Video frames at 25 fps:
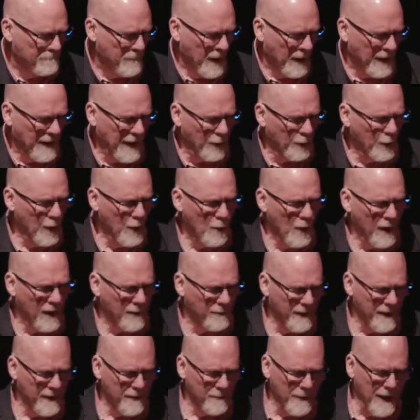God, we want to
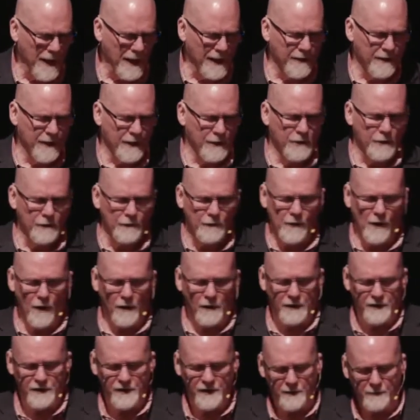be the body that you've called
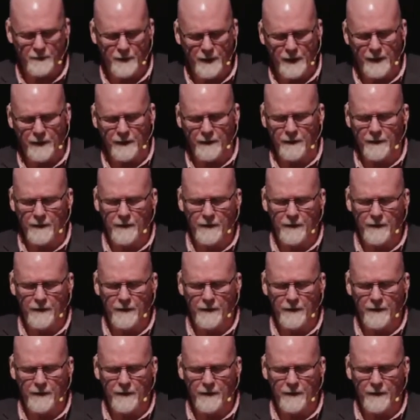us to be.